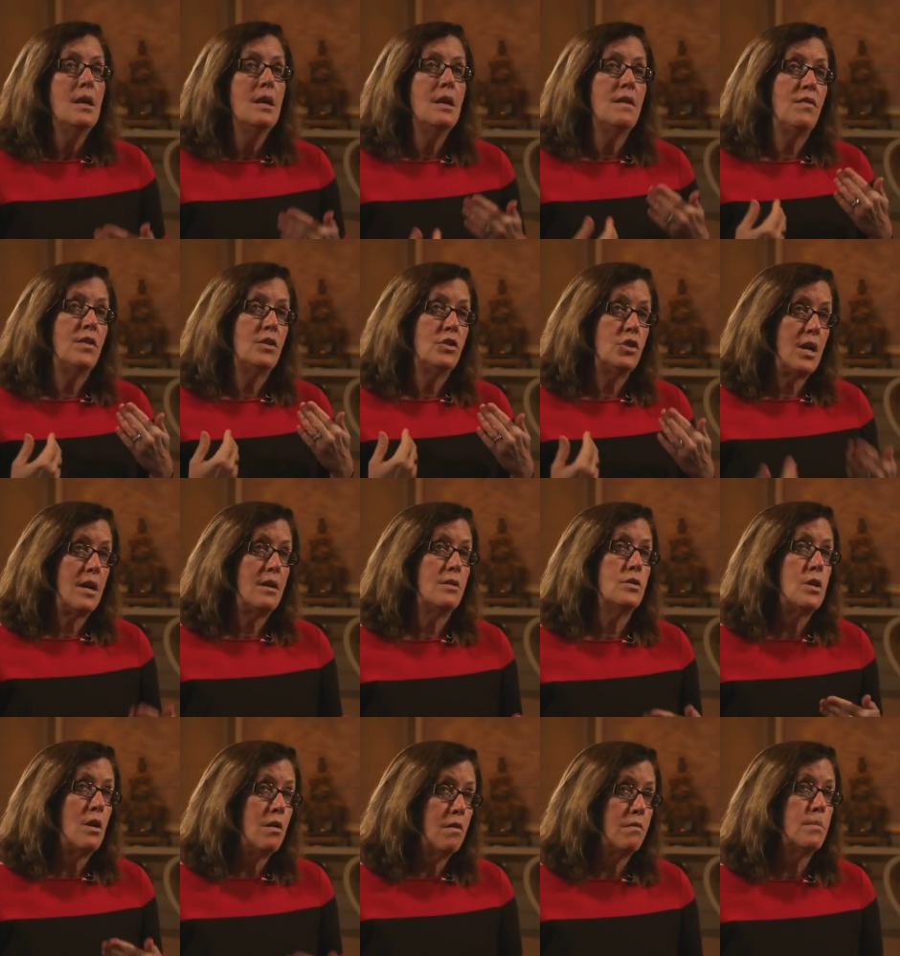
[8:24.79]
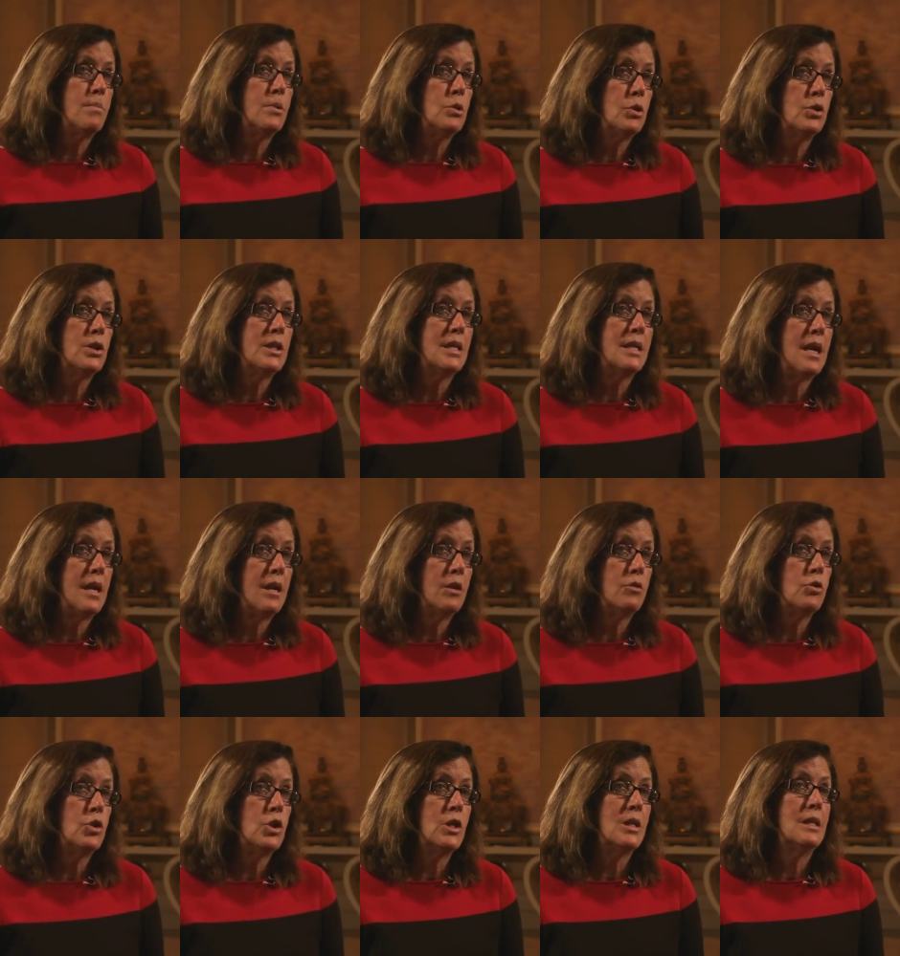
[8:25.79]
If the child's overproducing
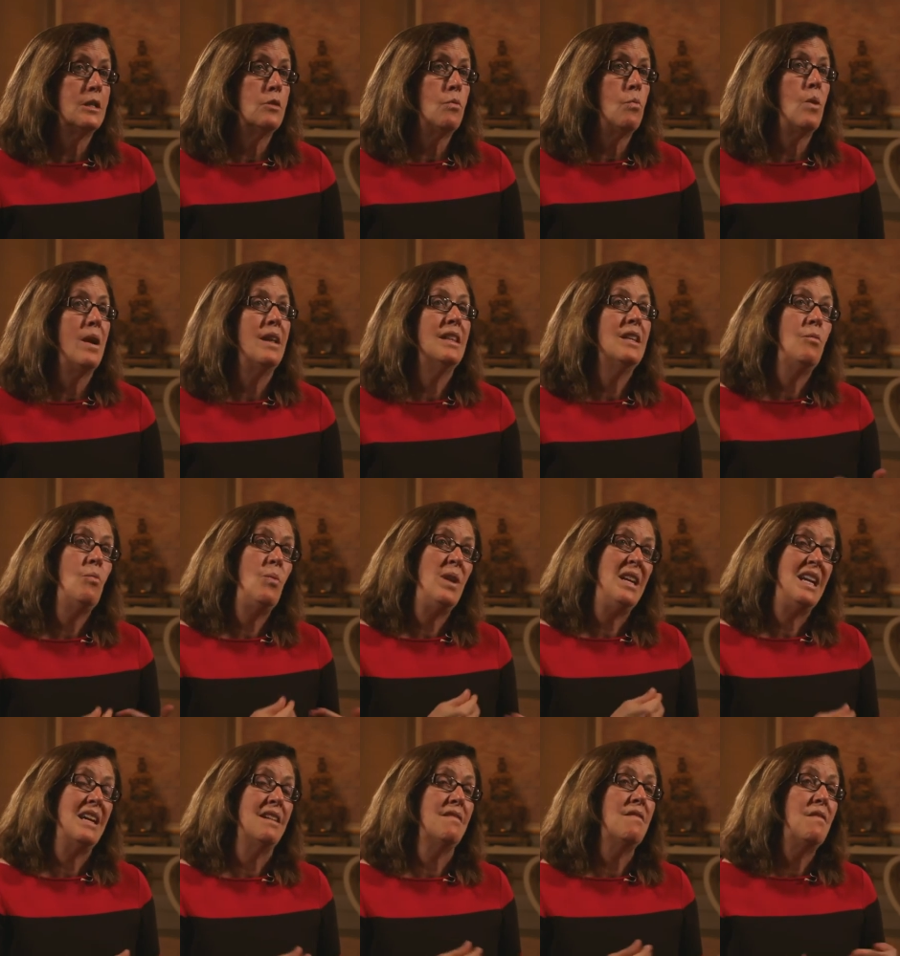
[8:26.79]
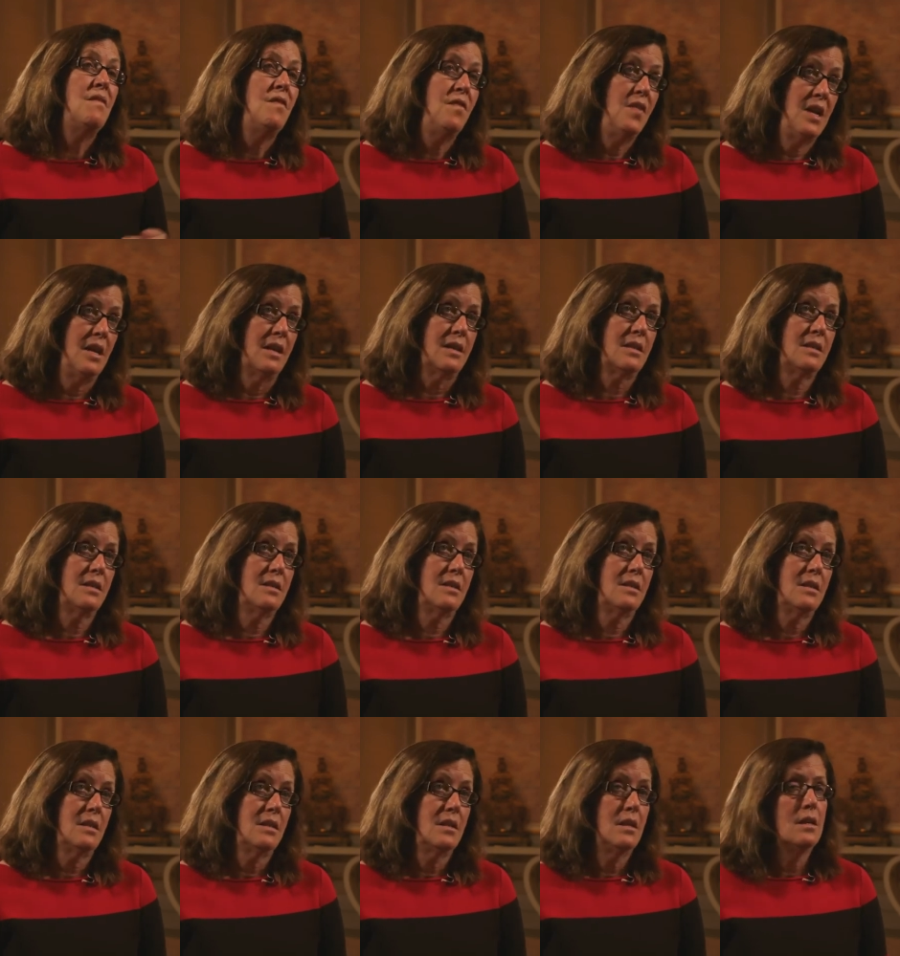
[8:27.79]
androgen in a way that we can
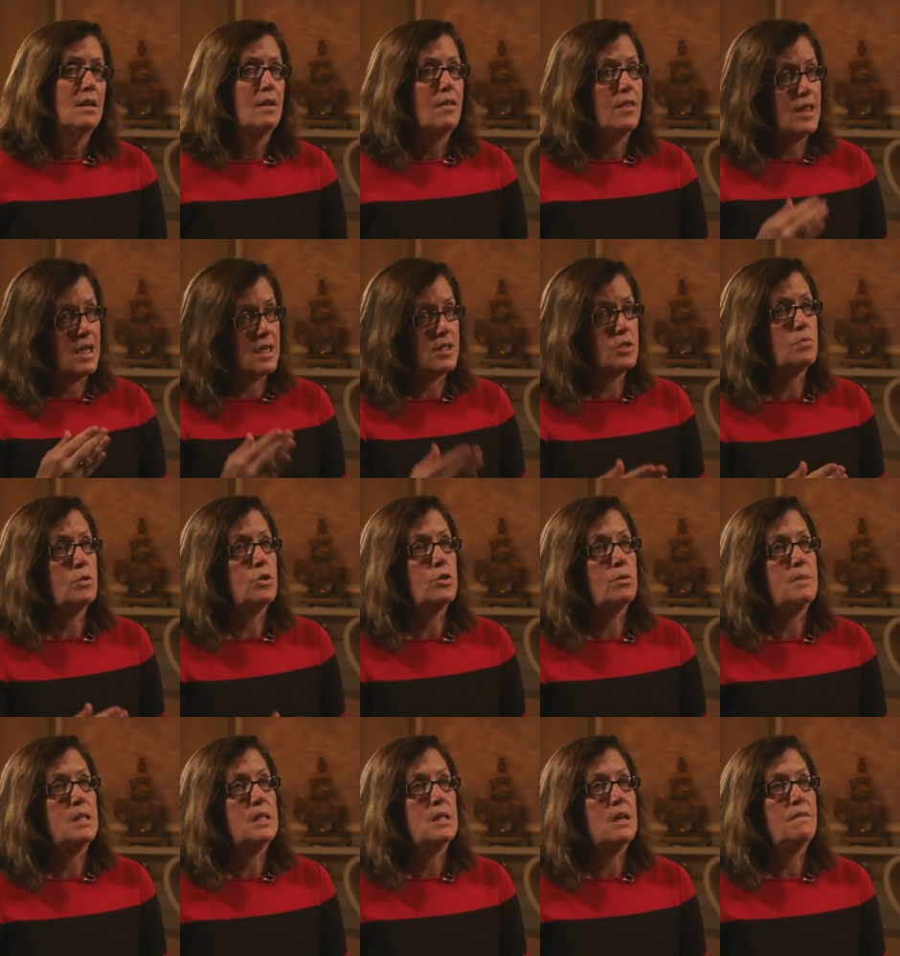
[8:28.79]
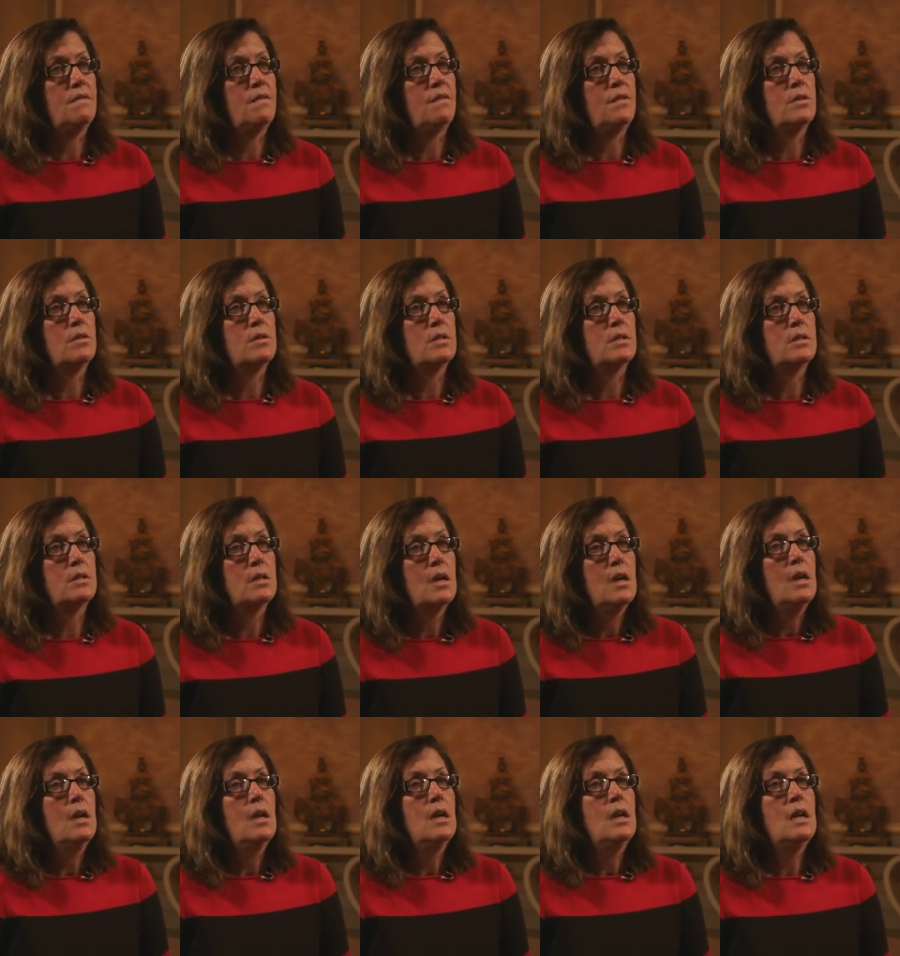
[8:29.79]
fix, that's what should be done first.
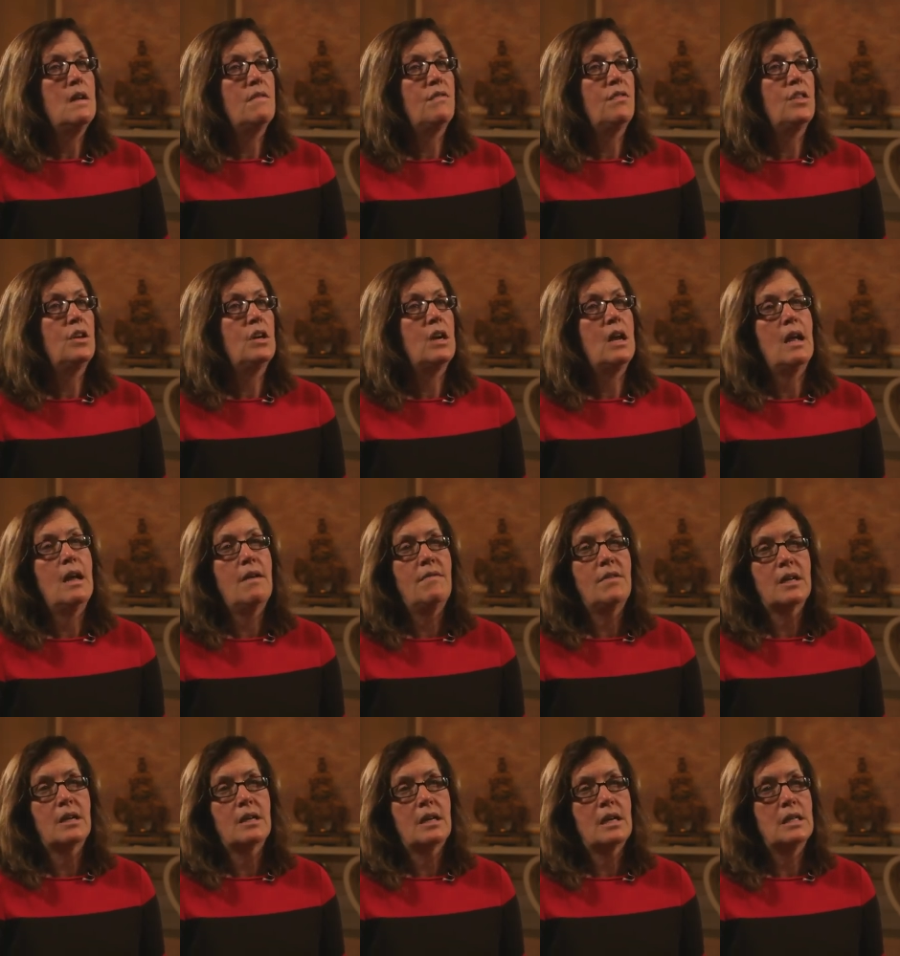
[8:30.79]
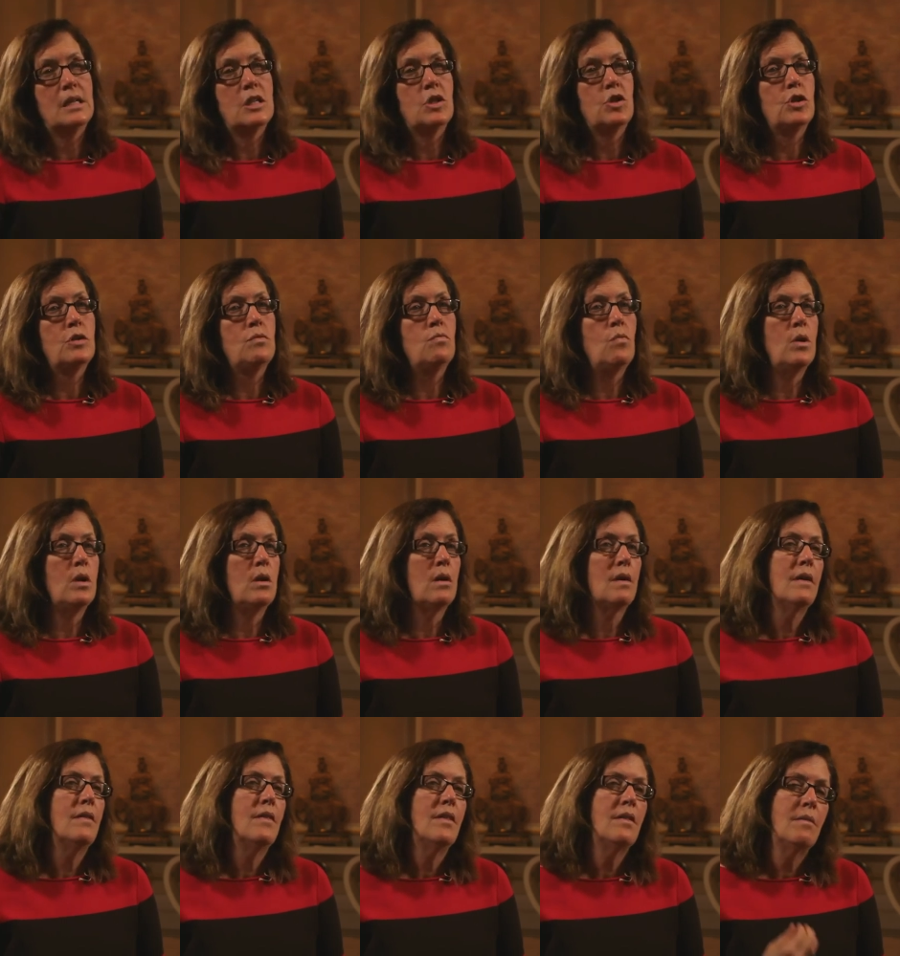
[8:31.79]
If they have a condition
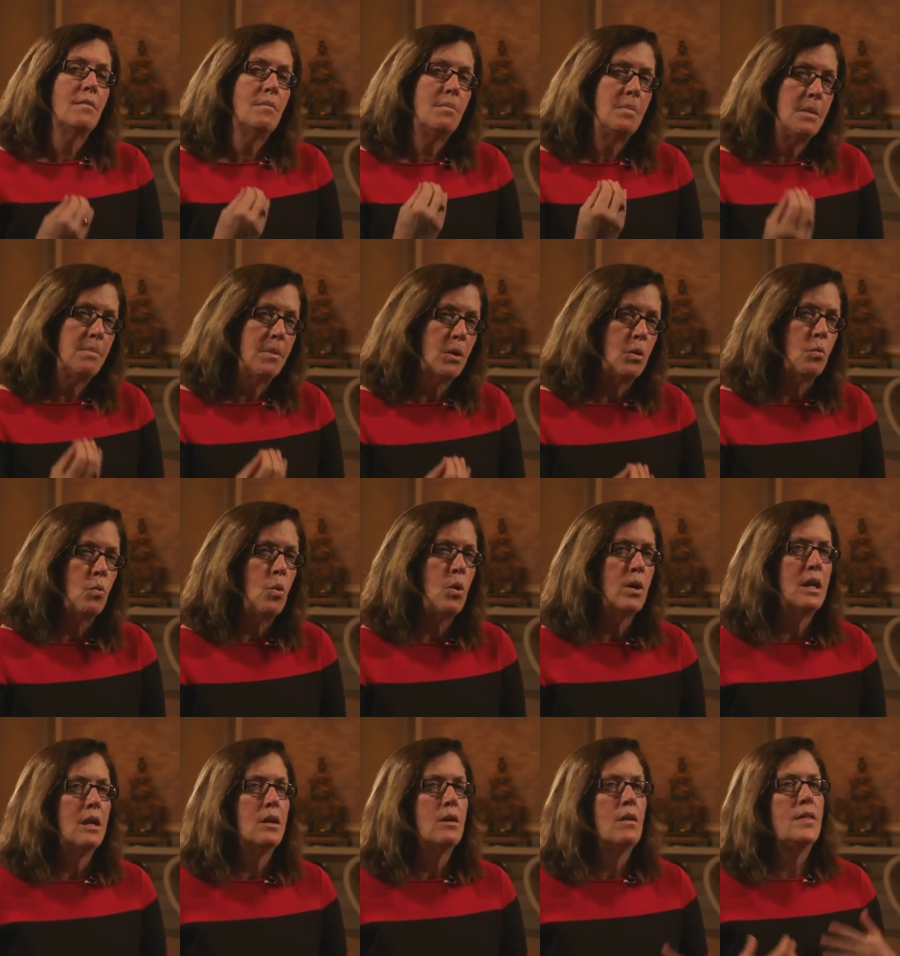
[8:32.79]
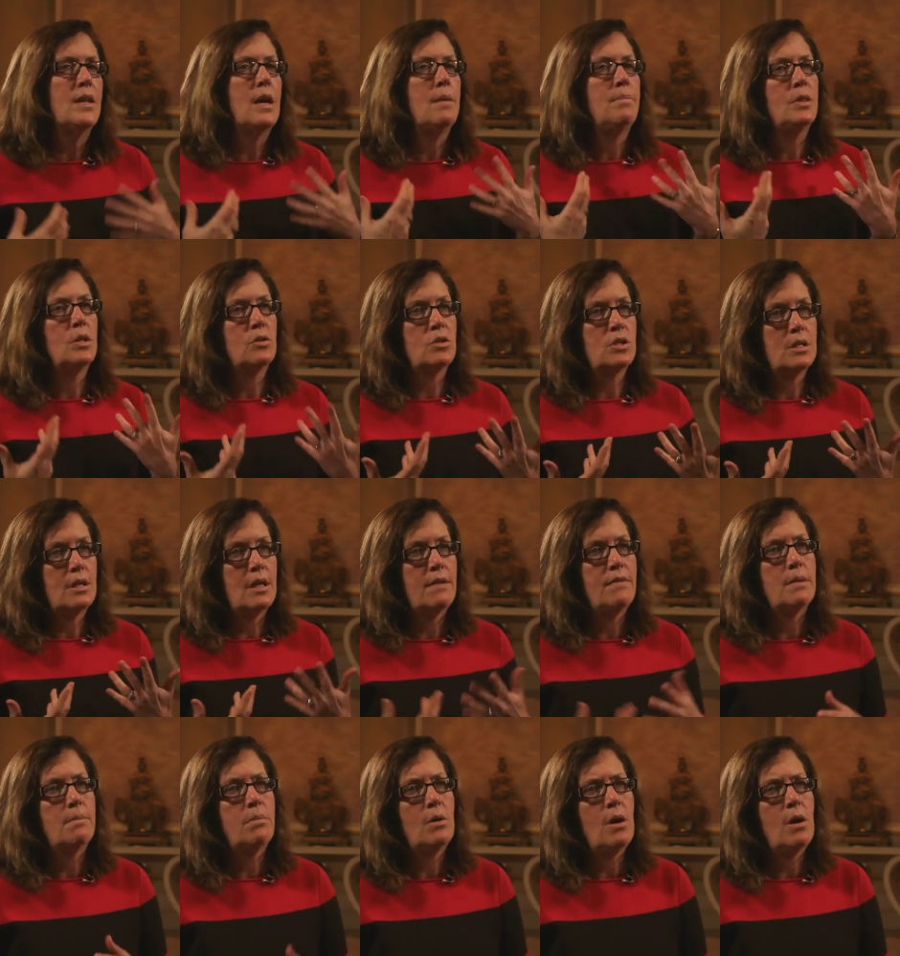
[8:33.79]
where people are working on that but they're still having